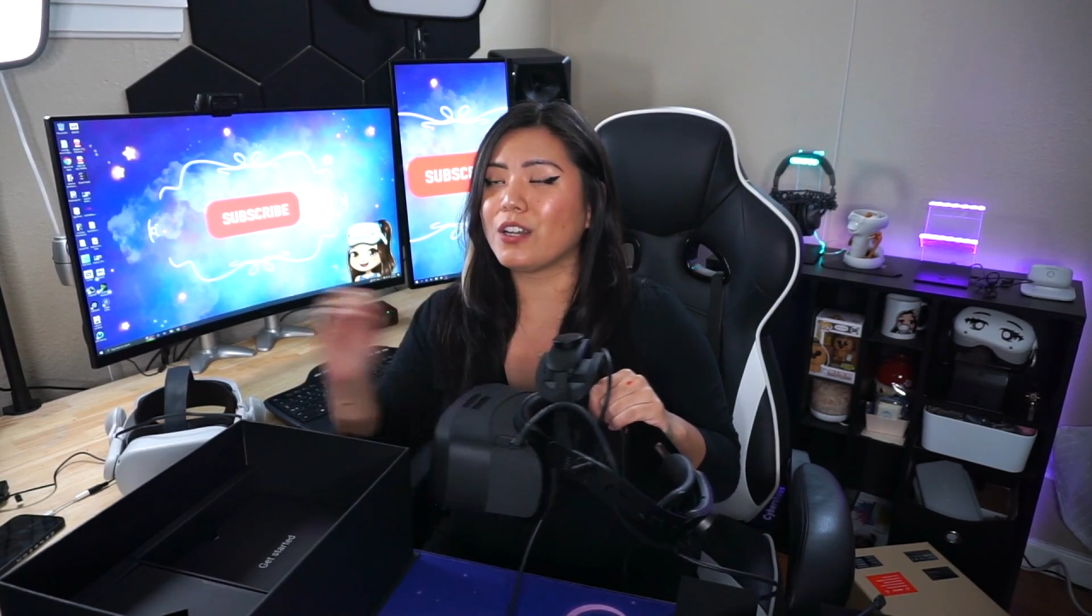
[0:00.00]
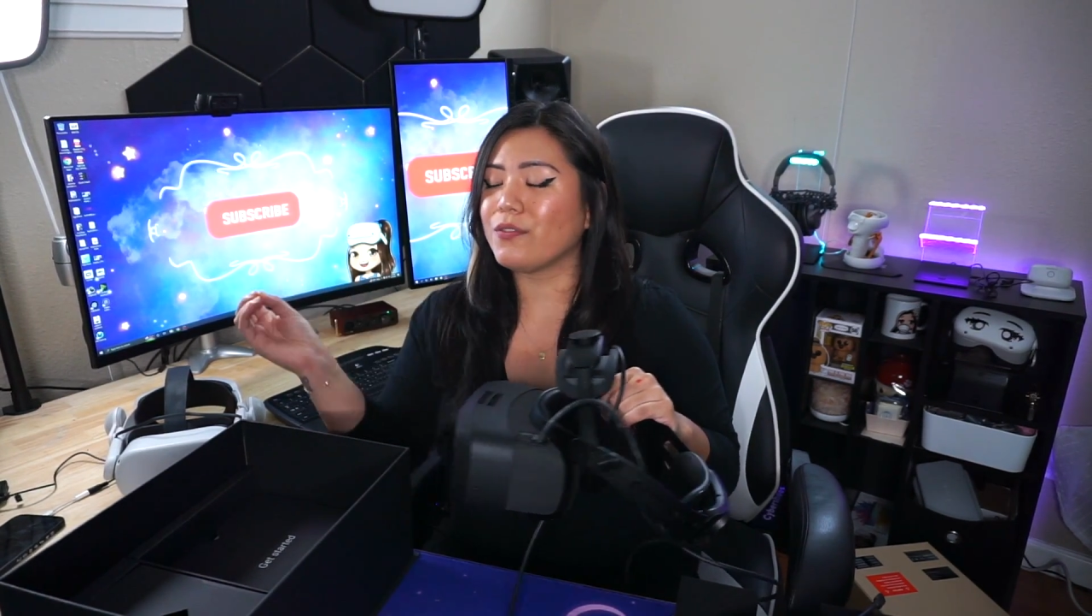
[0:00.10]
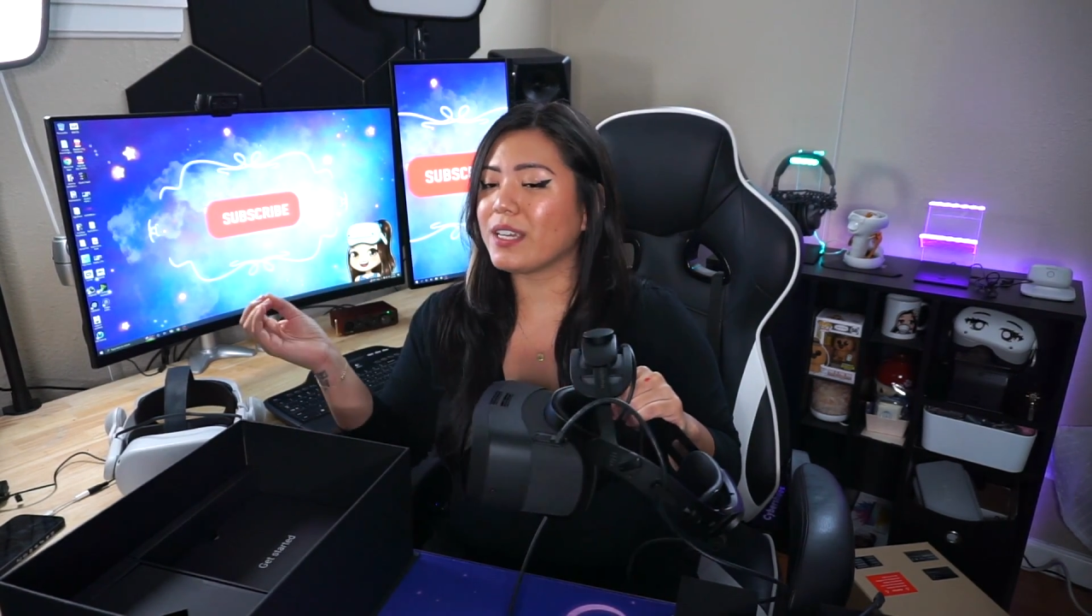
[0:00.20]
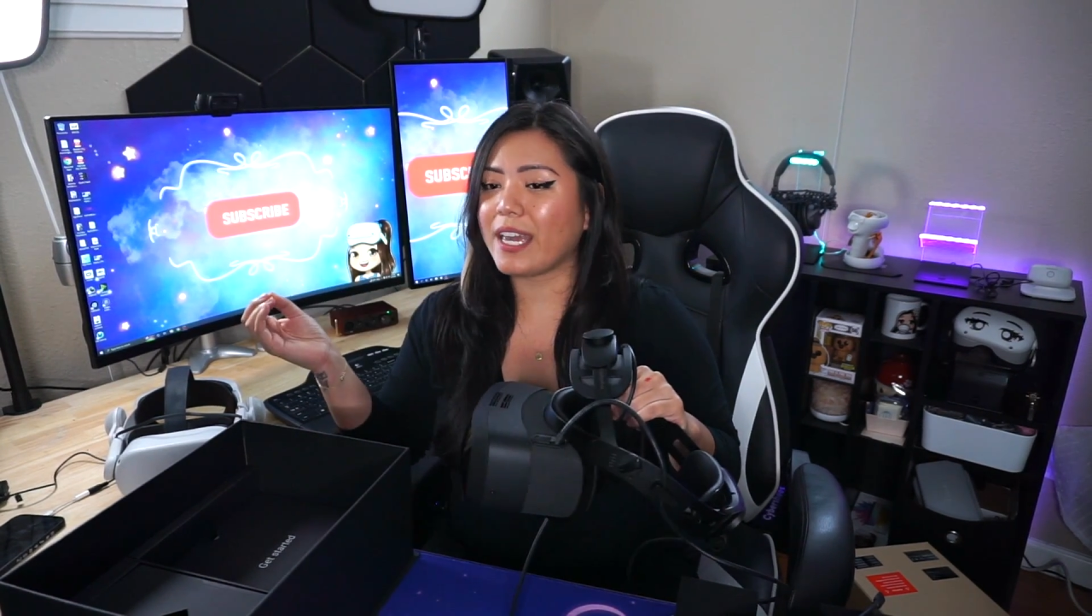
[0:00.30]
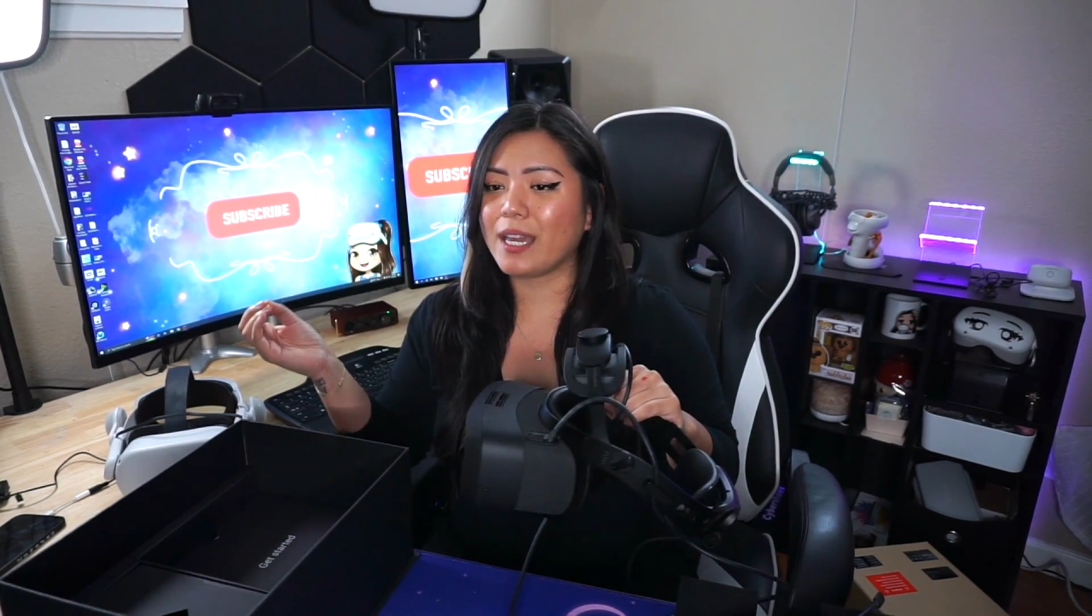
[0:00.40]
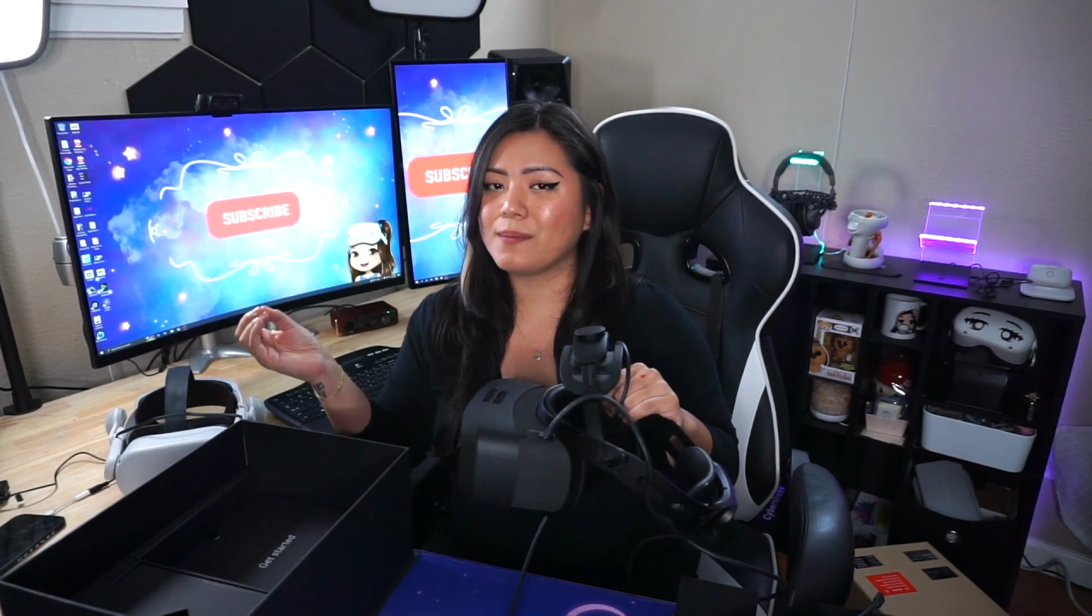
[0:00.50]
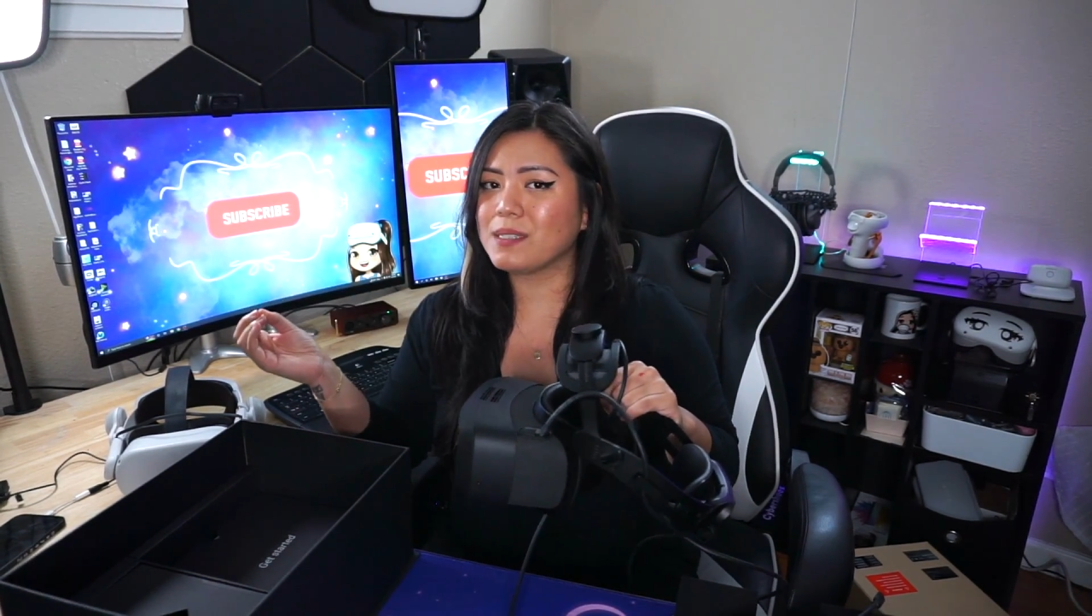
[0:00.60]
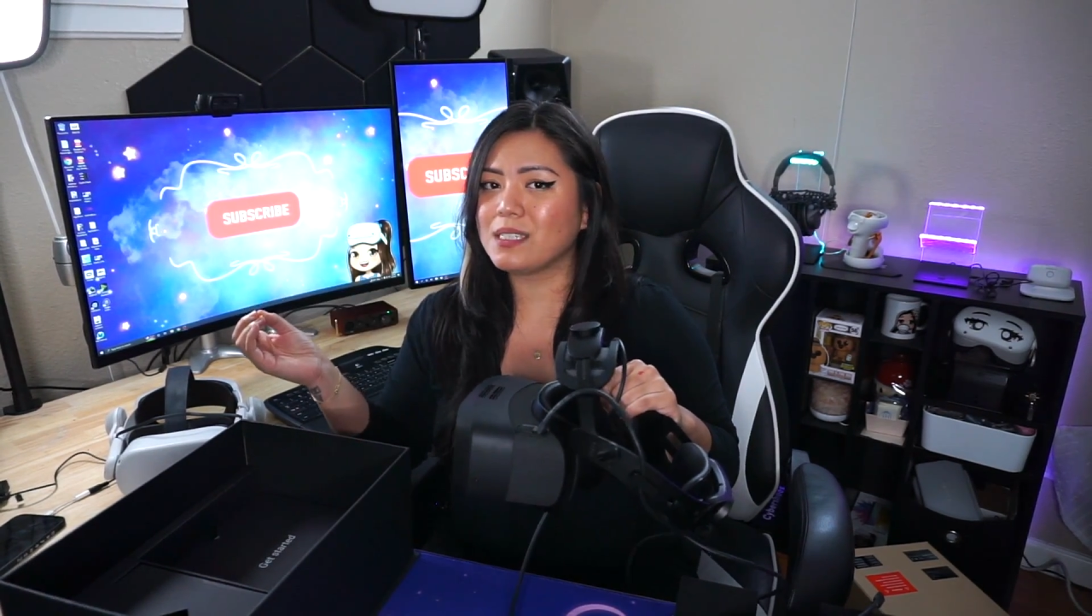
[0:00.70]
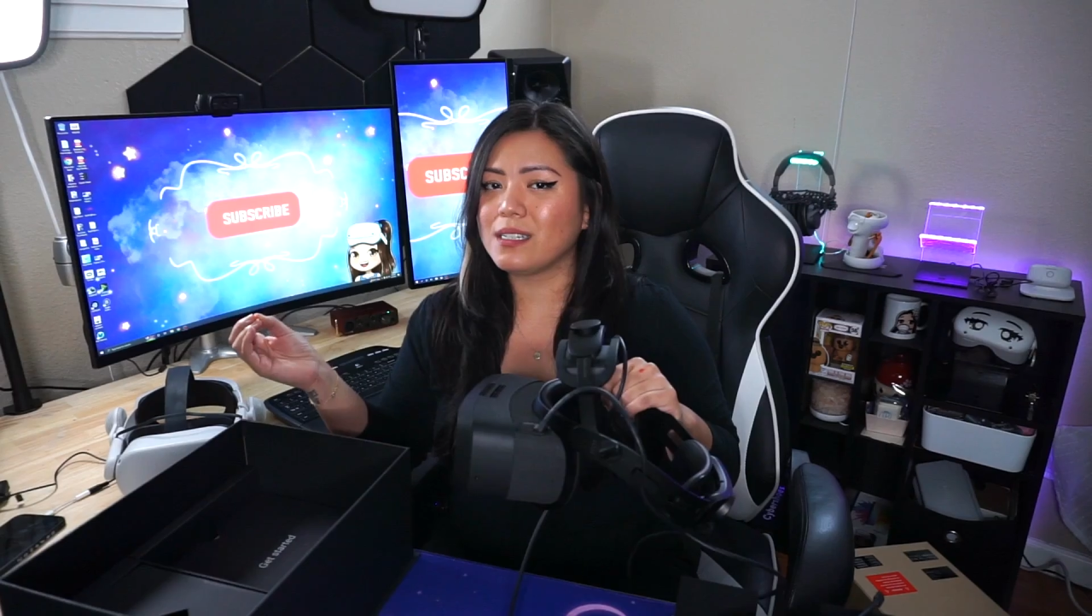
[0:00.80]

of the games